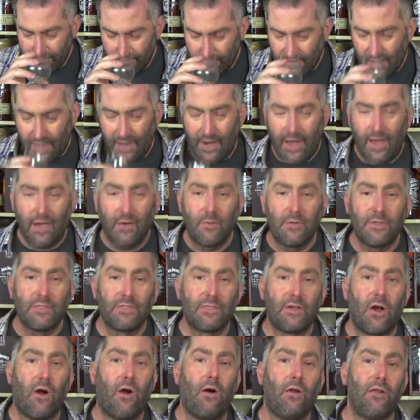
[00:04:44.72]
And I always
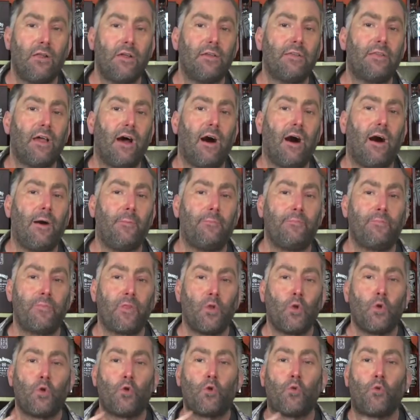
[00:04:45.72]
call it um,
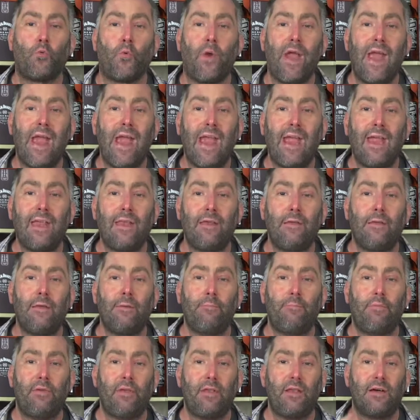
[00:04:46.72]
grain
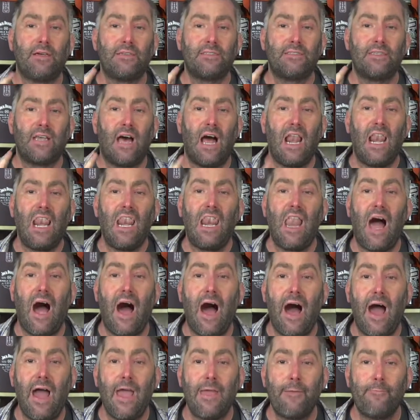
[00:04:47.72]
plus
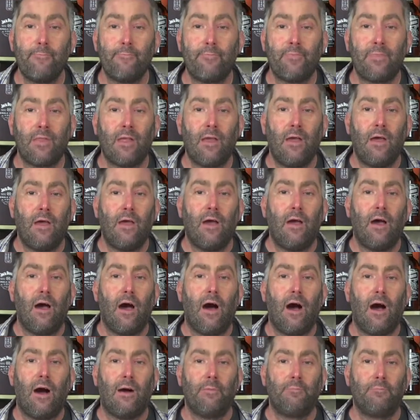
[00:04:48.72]
lime
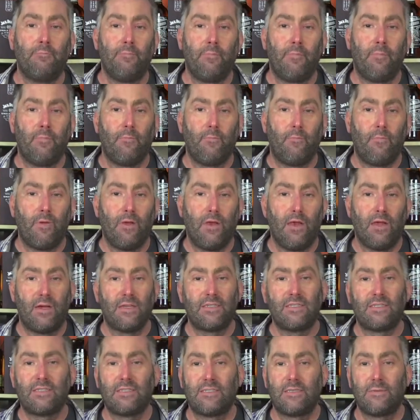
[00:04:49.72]
um,
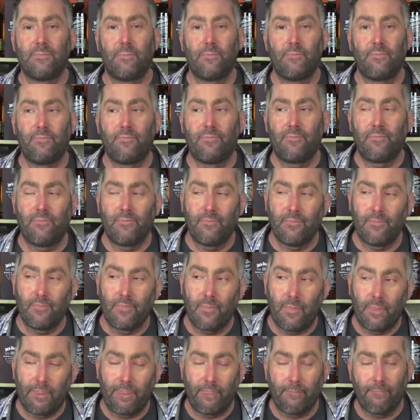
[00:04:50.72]
plus
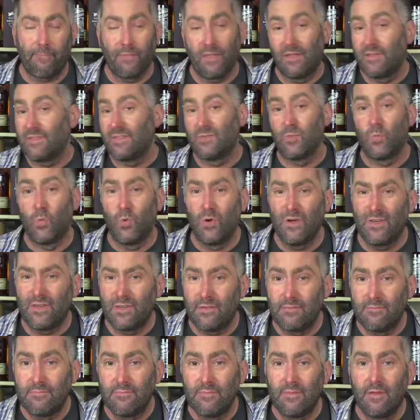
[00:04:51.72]
just wood.
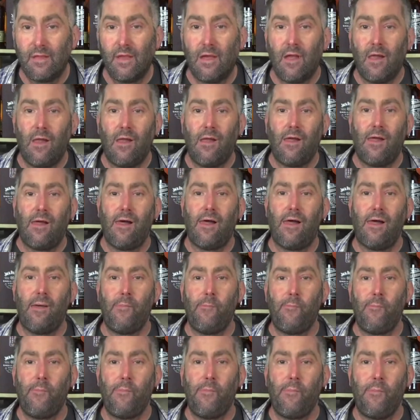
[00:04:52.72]

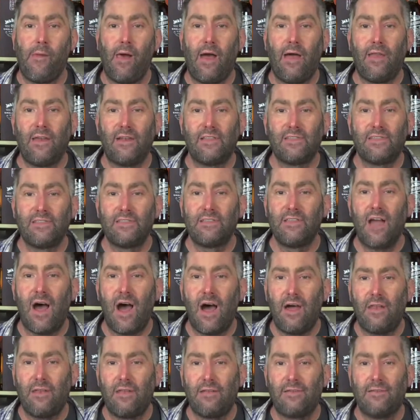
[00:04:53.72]
Um, and it's
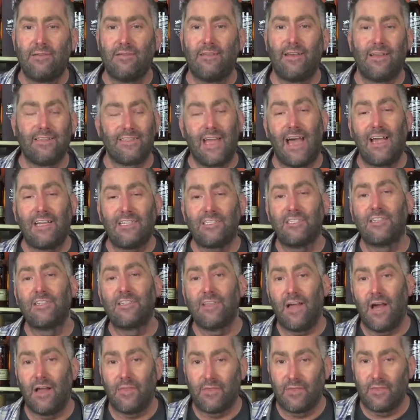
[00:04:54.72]
not, it's actually
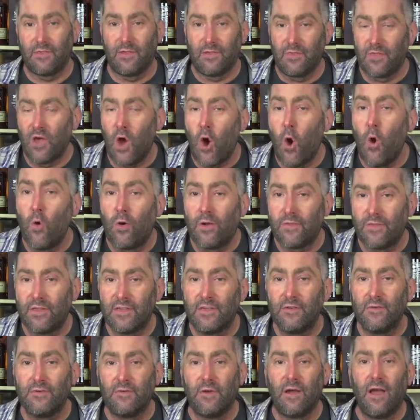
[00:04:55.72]
not the, the oak that
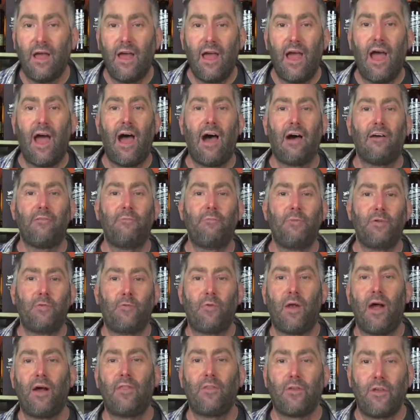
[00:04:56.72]
you have, but
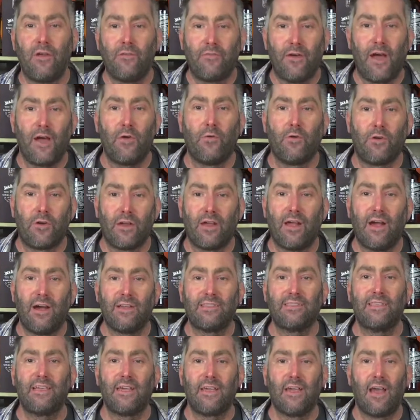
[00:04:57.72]
rather if I were
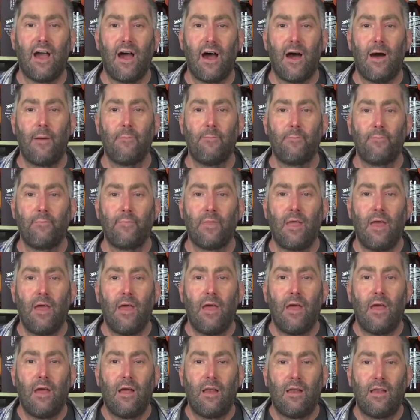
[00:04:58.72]
cutting, um,
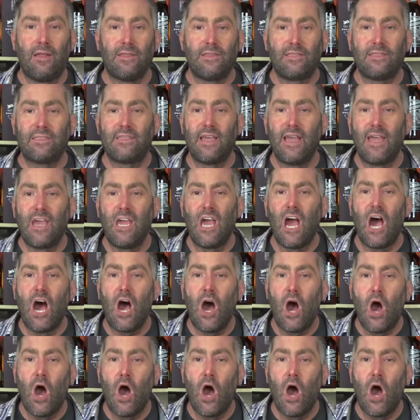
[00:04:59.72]
let's say,